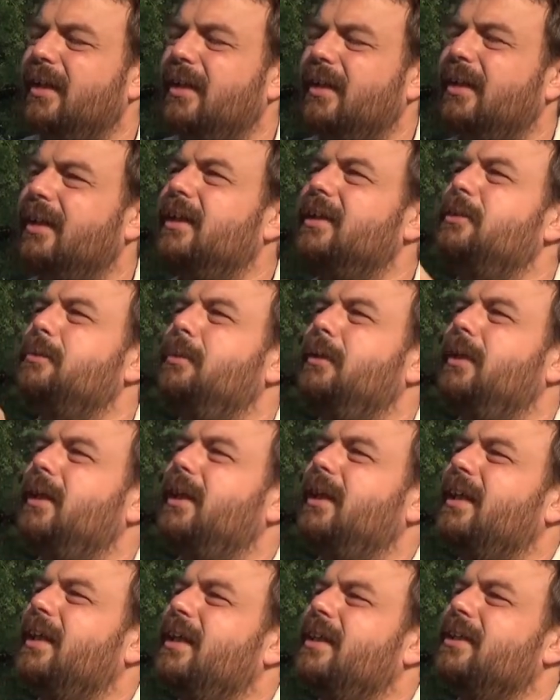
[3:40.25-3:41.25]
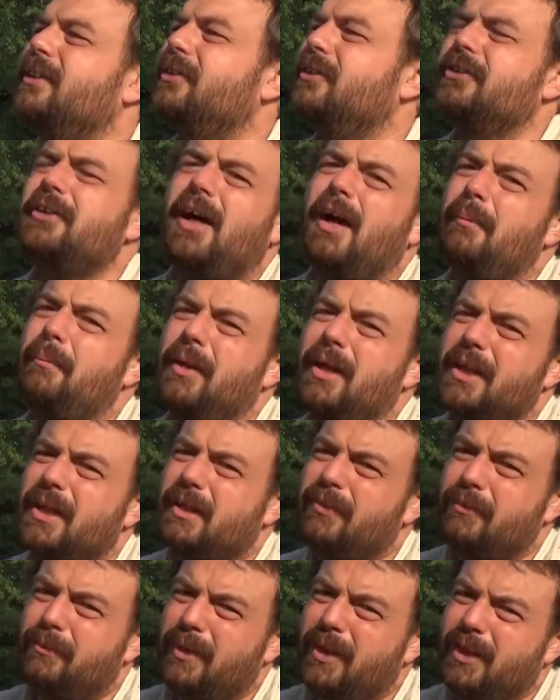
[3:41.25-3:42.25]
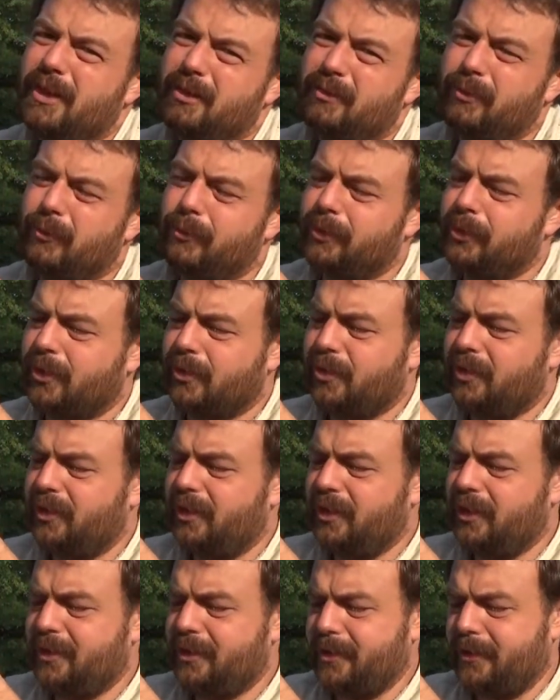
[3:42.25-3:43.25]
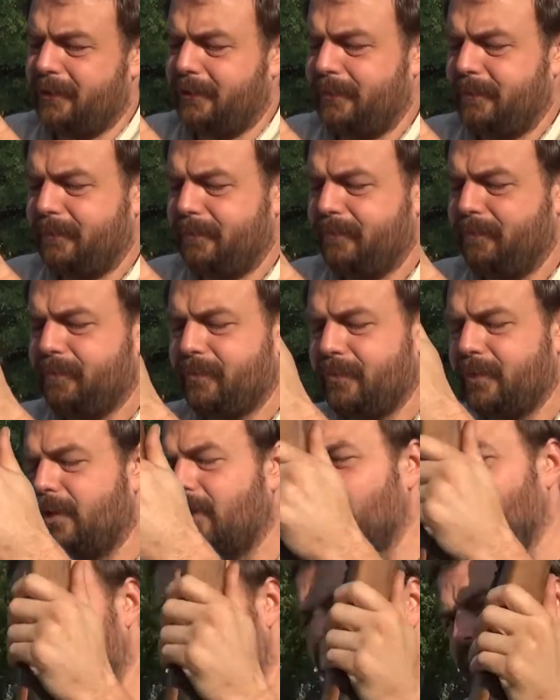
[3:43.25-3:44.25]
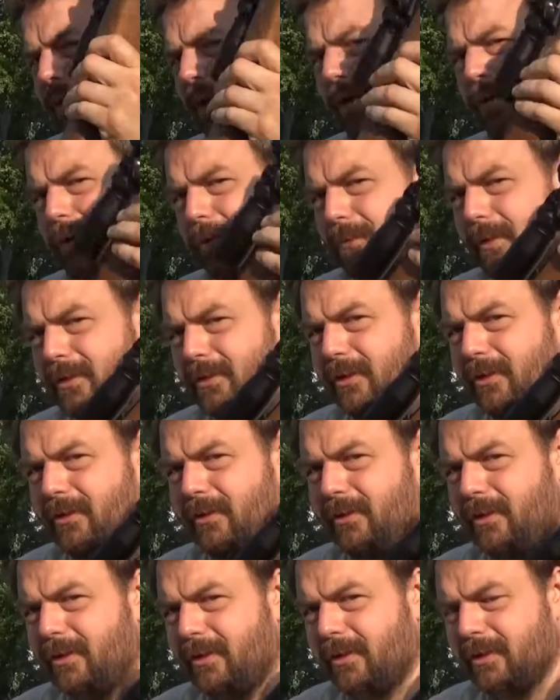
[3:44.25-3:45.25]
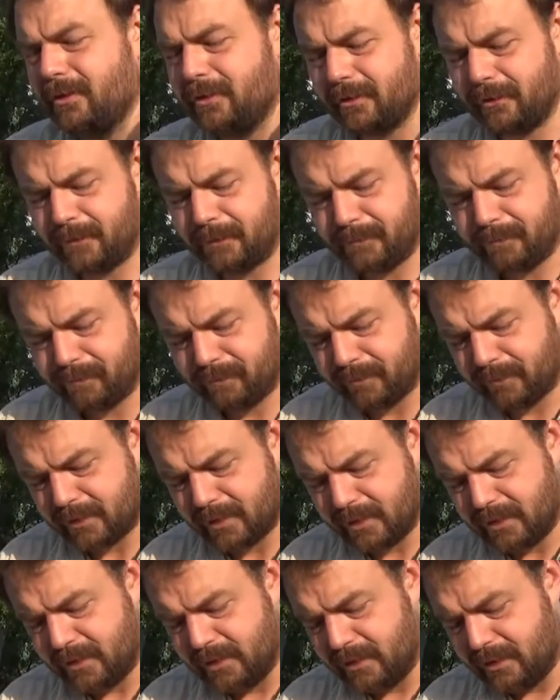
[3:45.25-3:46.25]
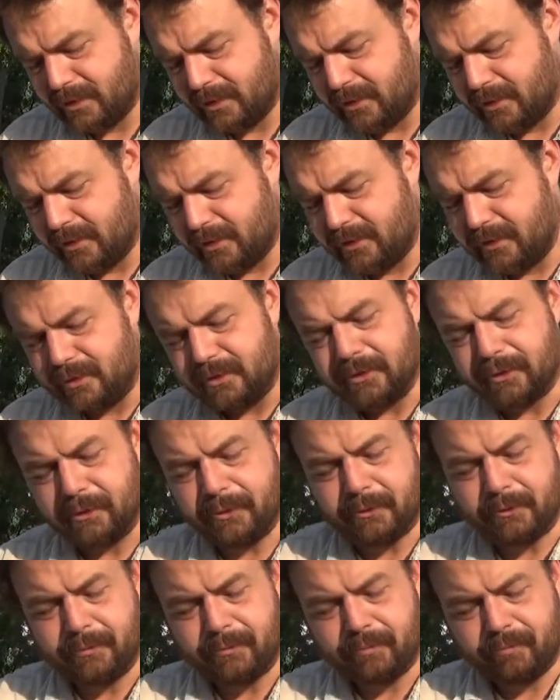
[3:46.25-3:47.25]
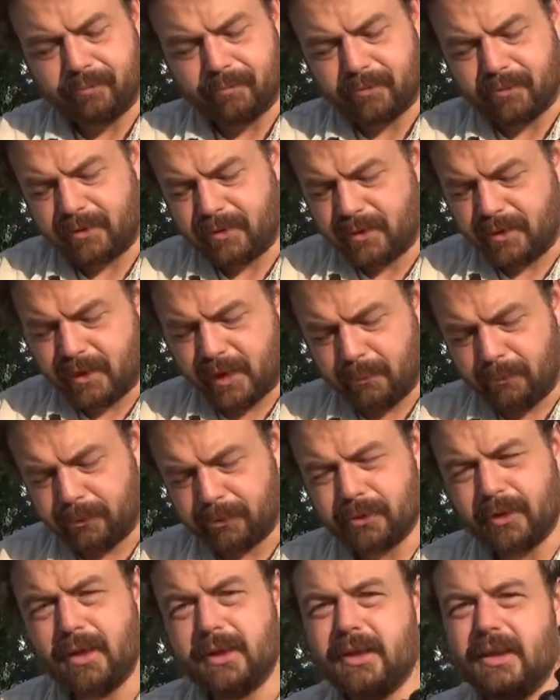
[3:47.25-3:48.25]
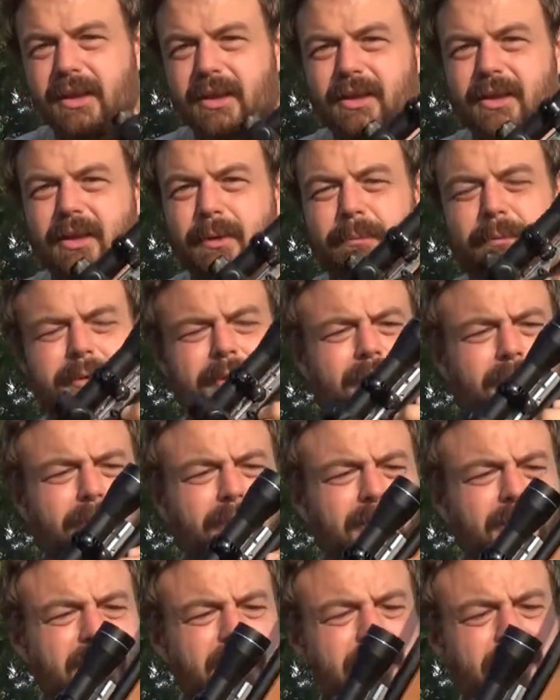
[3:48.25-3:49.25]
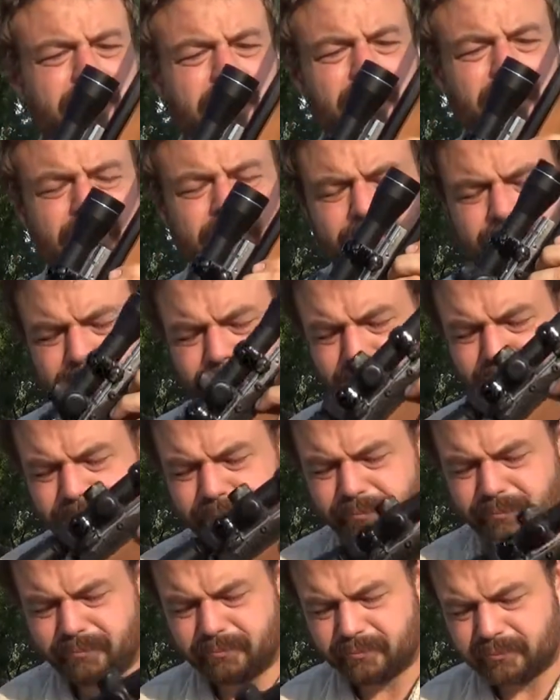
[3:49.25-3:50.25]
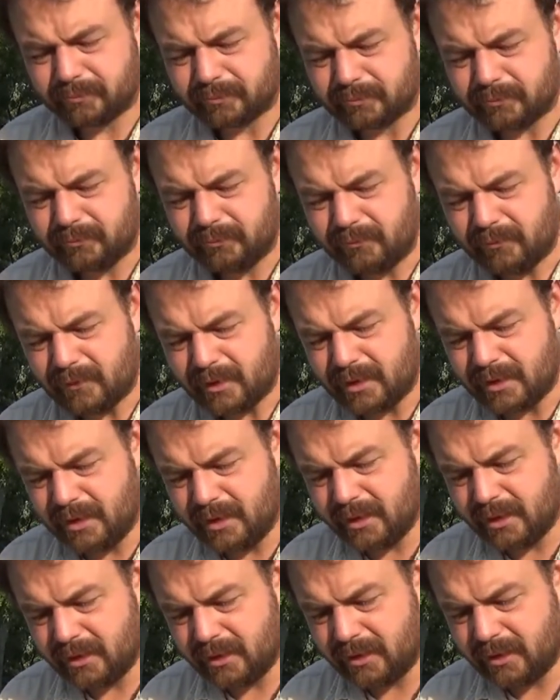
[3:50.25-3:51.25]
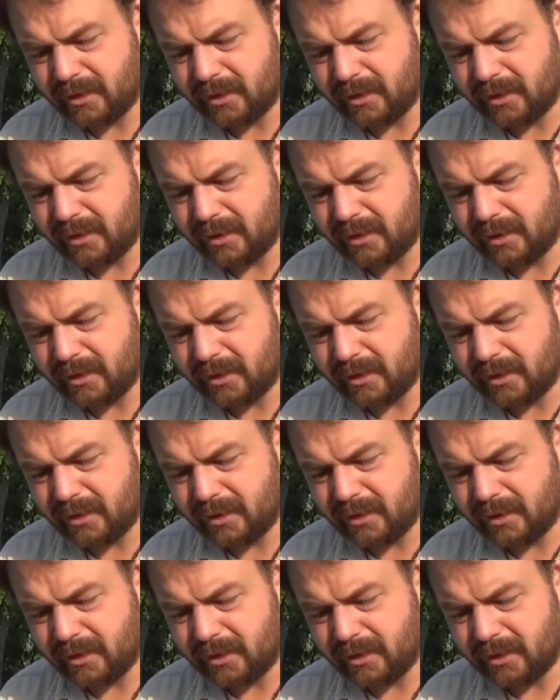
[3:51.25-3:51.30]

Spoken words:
Let's put it like this, there's not many of them out there what we're turning it into, or what we're talking about turning it into. So I'm going to try to kill a couple deer with it this year, and